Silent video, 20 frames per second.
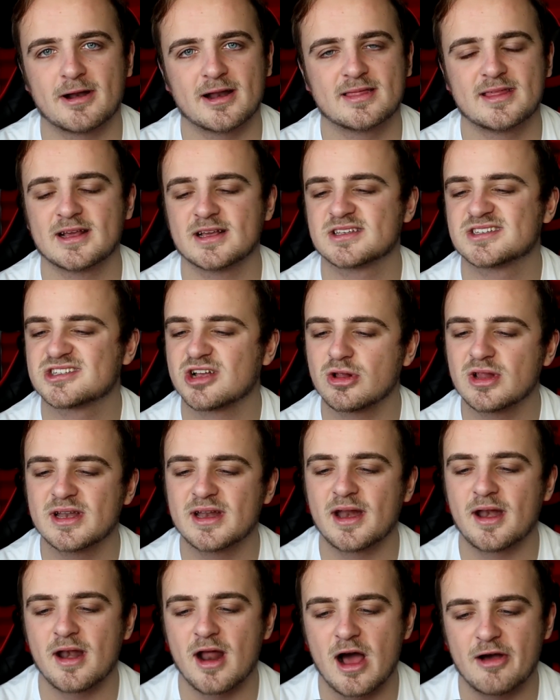but I think a
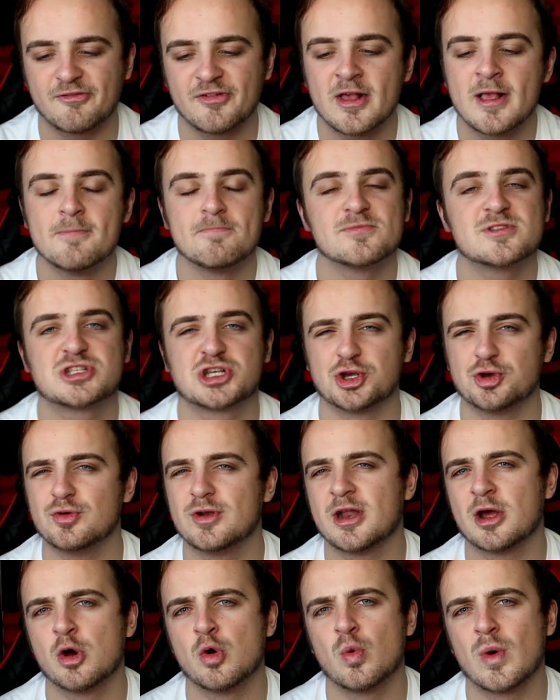solid enough
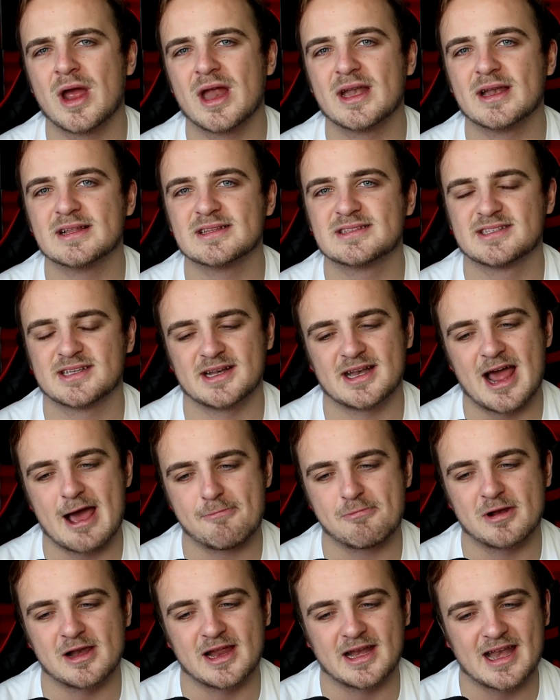2-0 win to
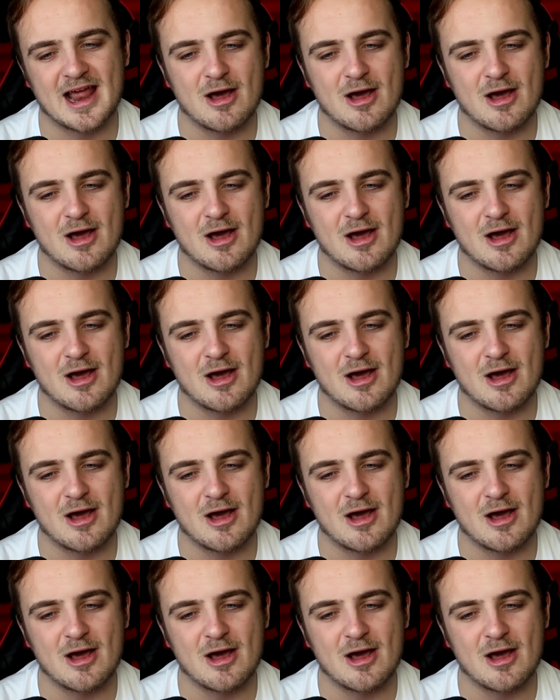Napoli.